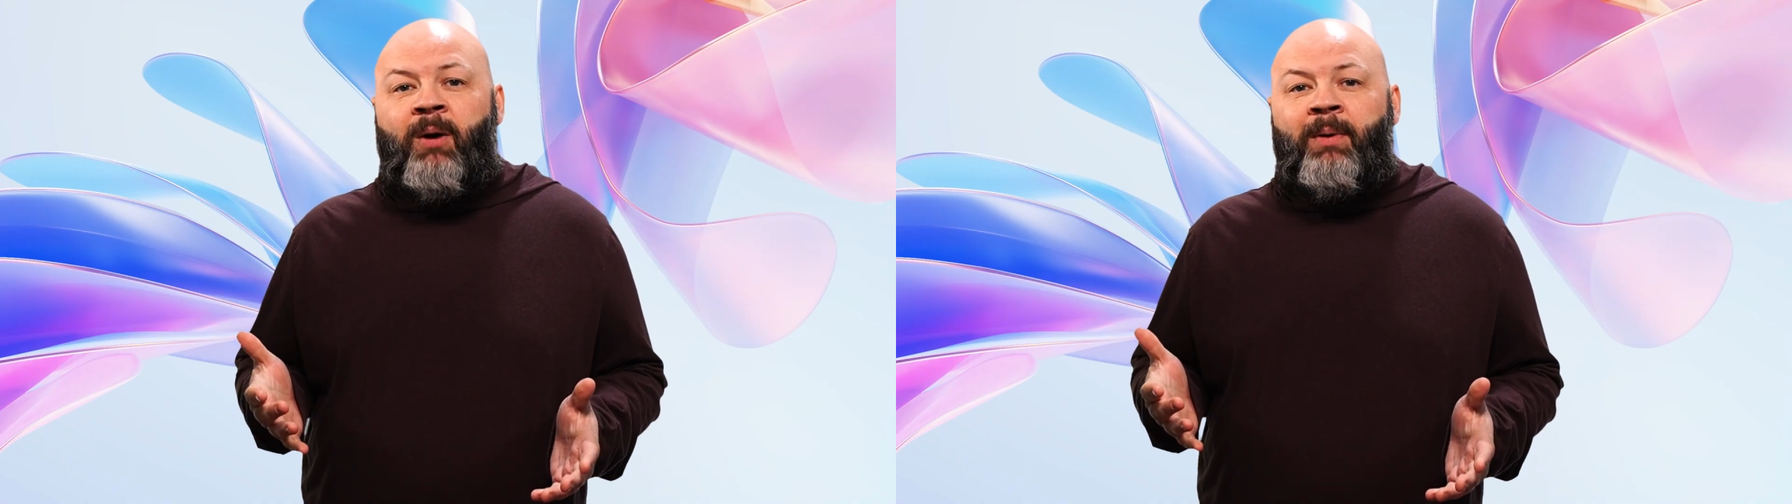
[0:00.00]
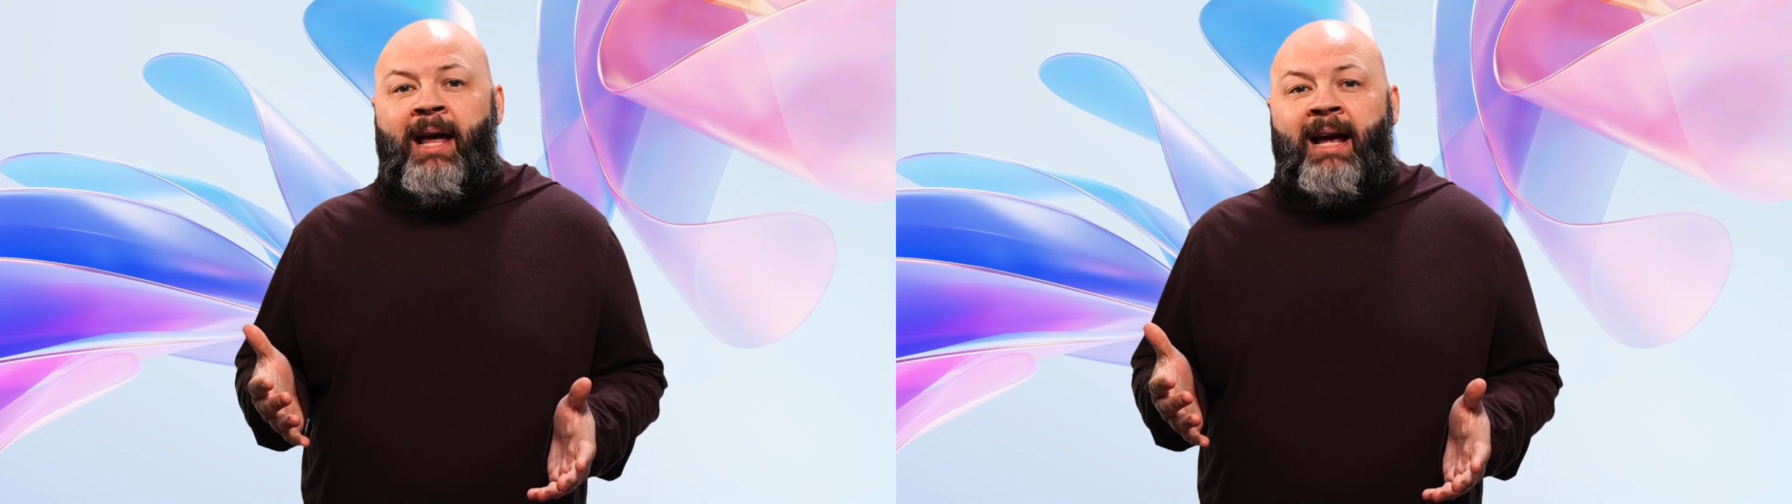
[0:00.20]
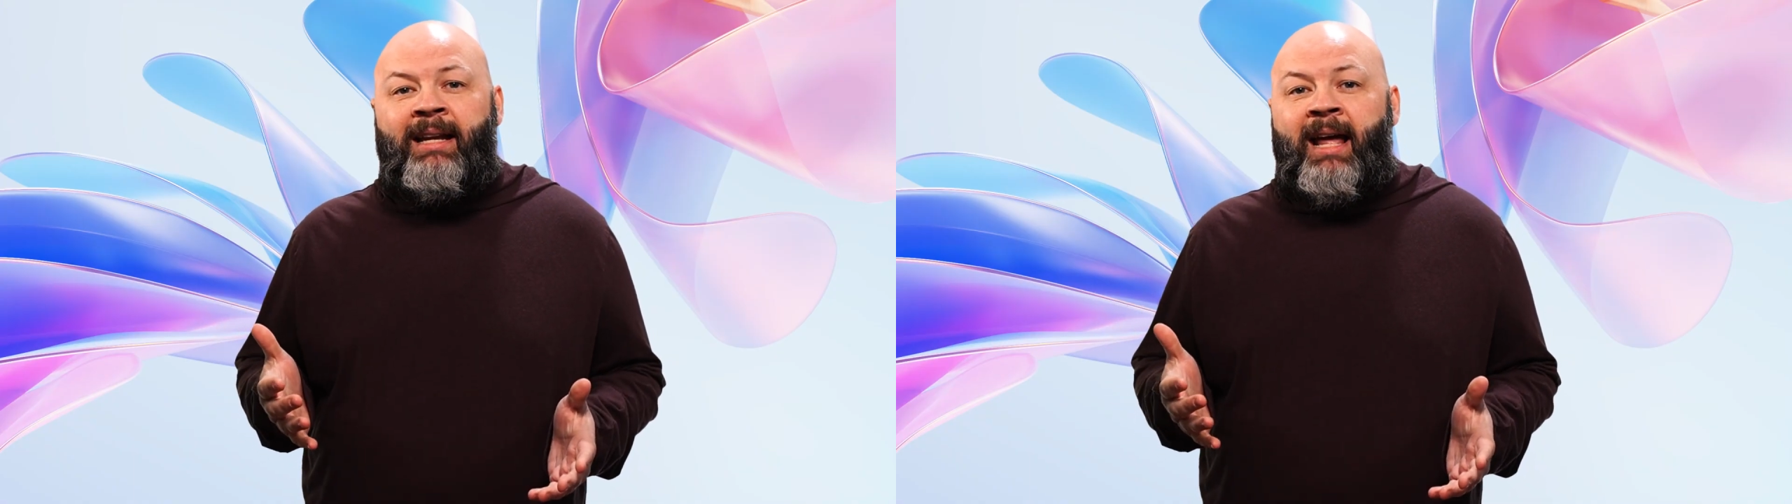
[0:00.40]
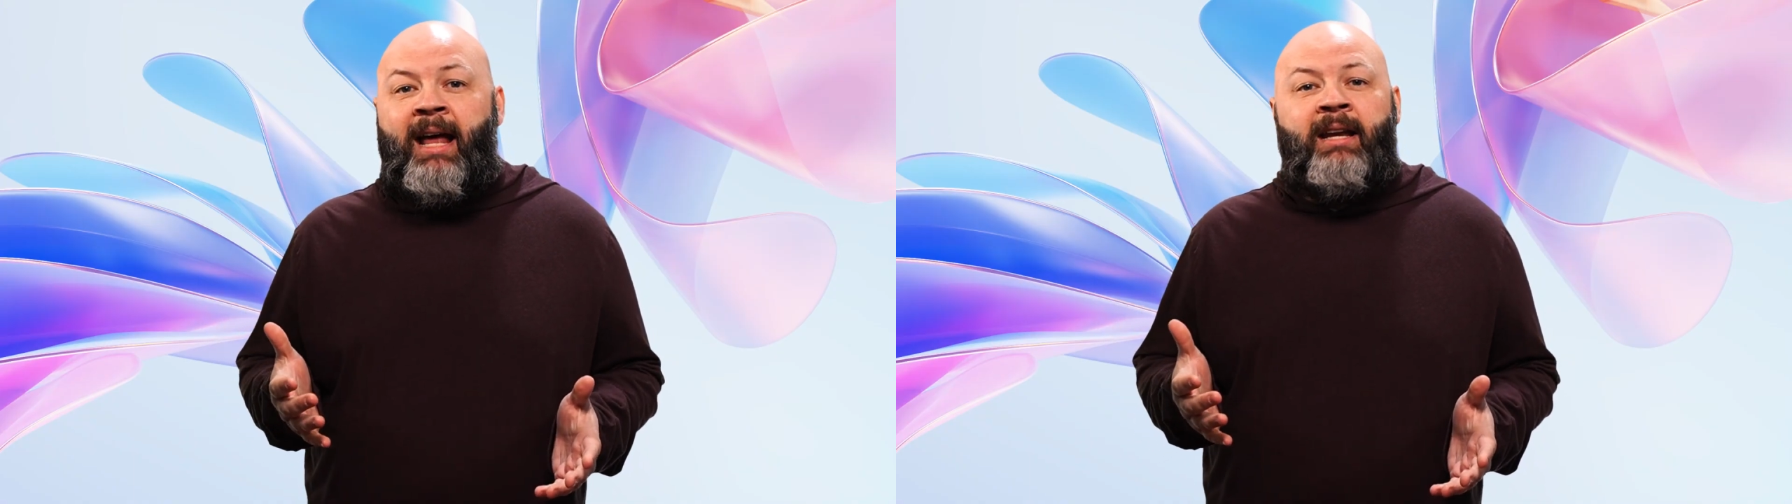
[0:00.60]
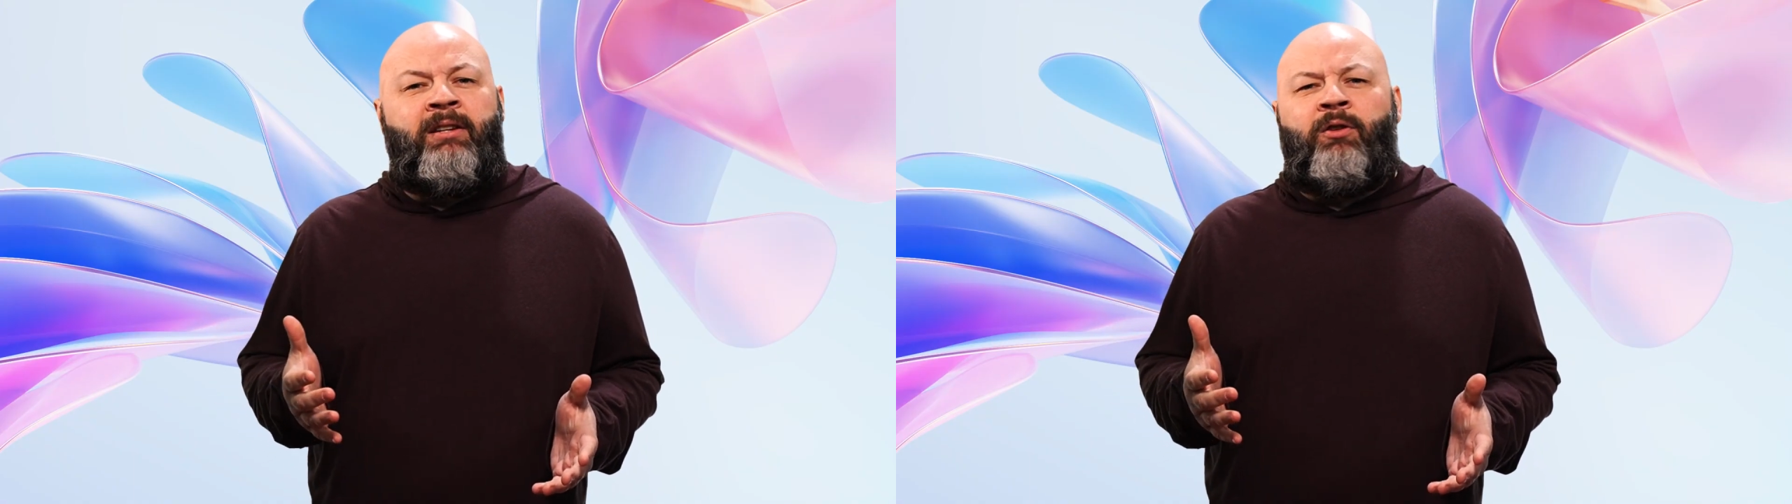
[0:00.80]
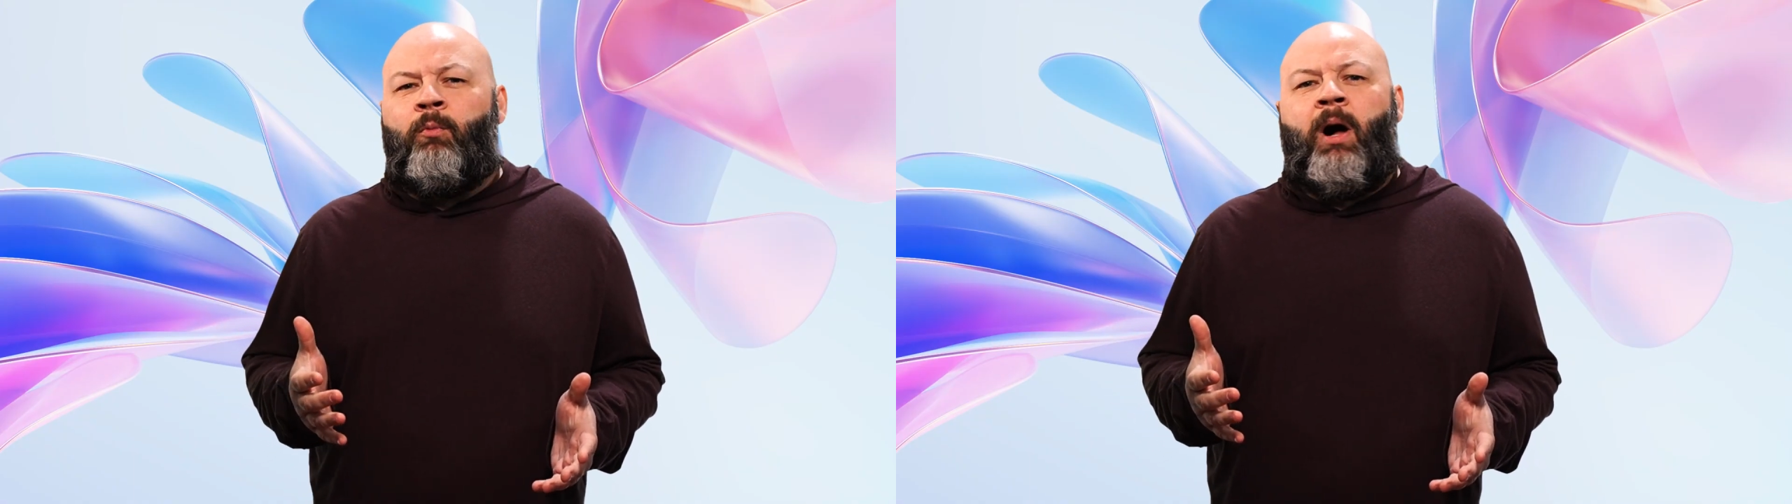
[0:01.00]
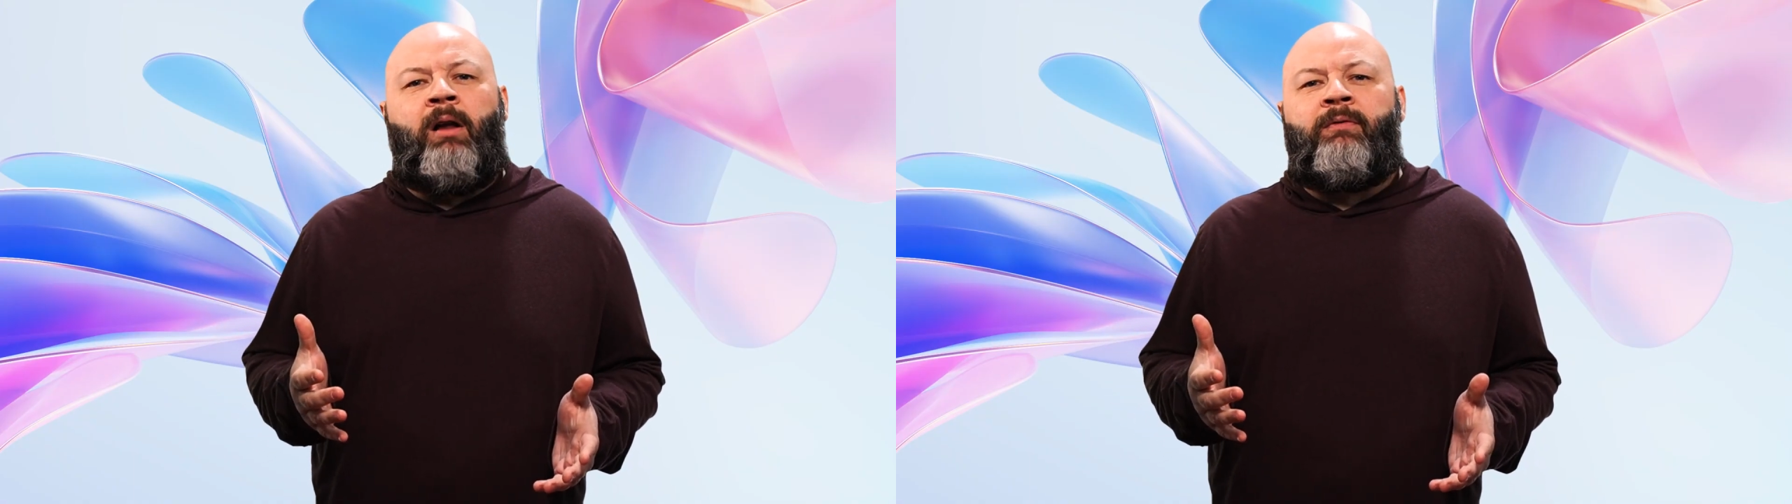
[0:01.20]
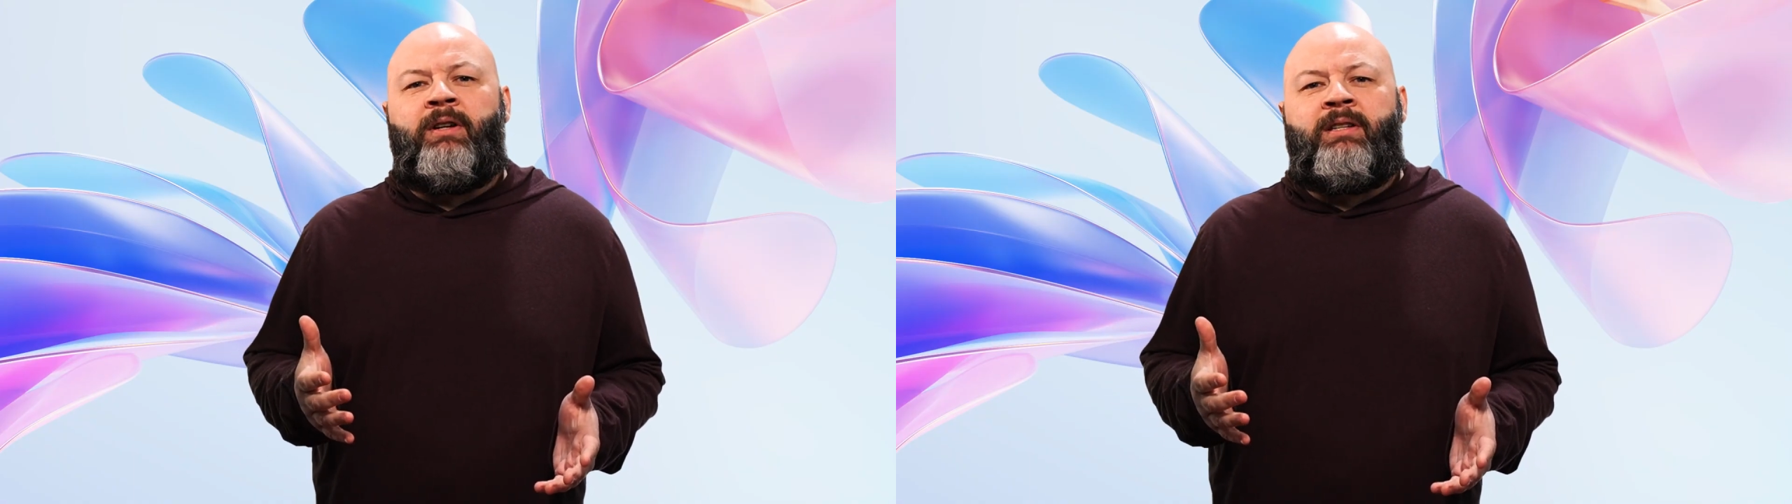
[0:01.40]
land and head into the
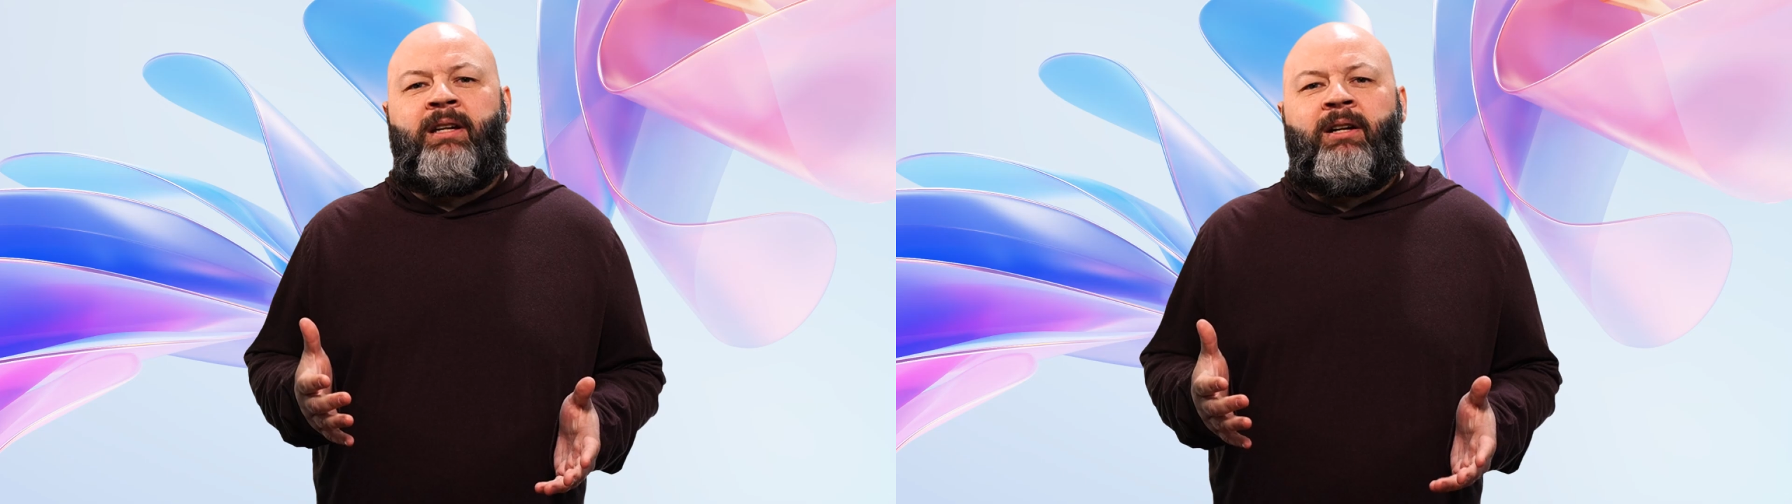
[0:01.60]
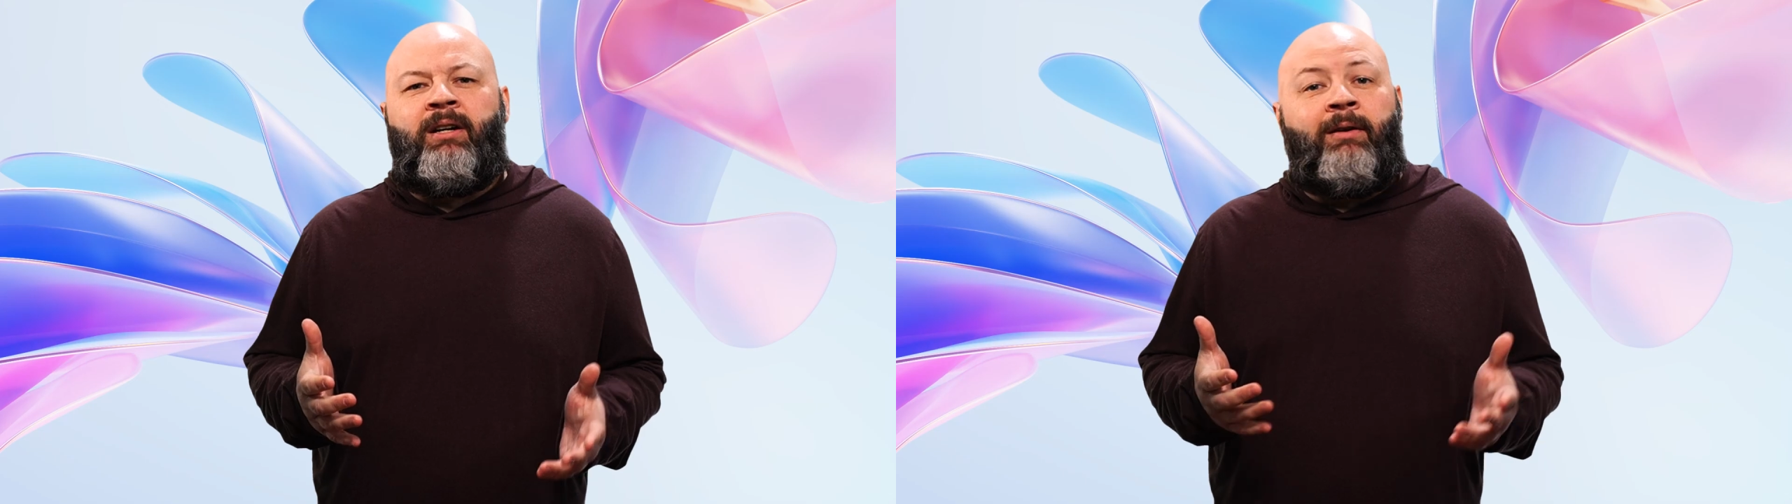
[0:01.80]
wild frontier